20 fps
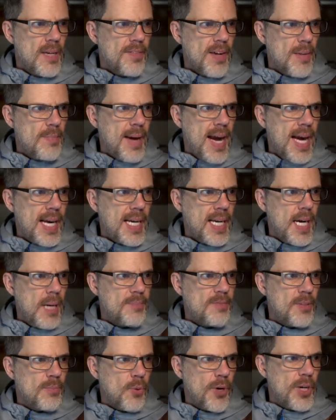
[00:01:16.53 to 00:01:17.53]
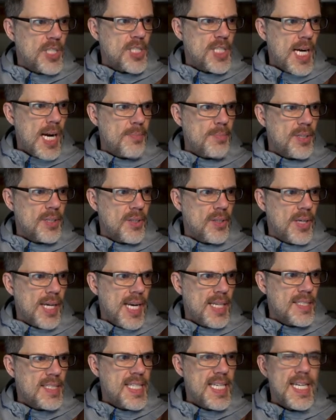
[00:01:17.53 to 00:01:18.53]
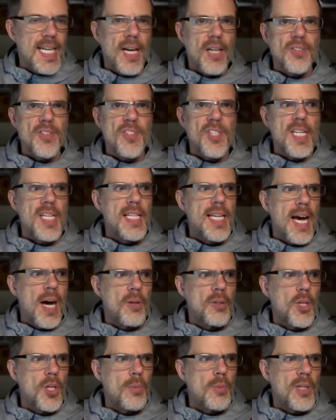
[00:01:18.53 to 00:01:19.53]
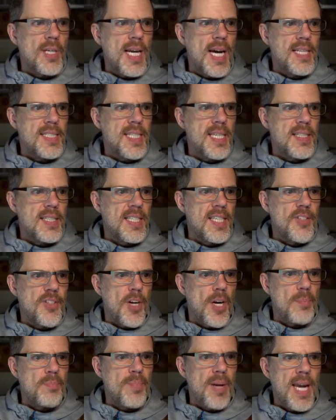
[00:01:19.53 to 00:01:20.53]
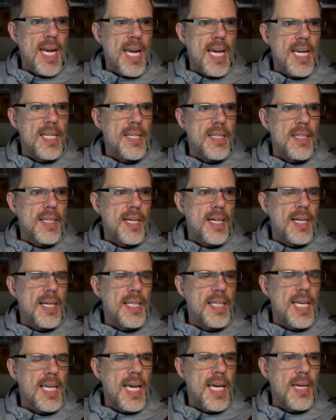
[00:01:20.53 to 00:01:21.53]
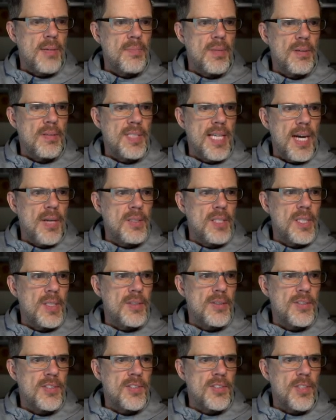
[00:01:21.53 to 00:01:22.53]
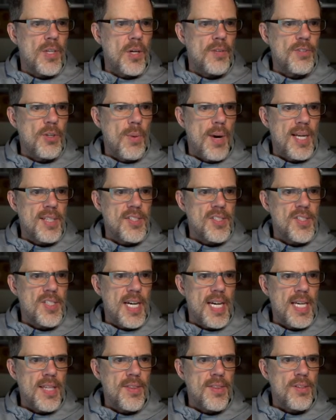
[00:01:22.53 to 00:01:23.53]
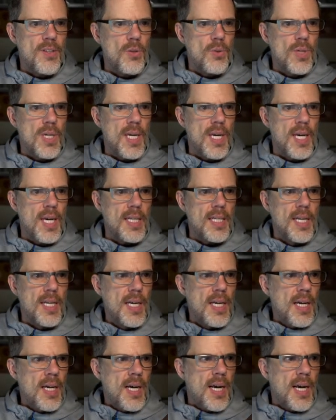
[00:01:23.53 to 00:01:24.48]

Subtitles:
If I back up from Workshop and look at DLC, downloadable content, these are paid game downloads. So if you want Scythe, you can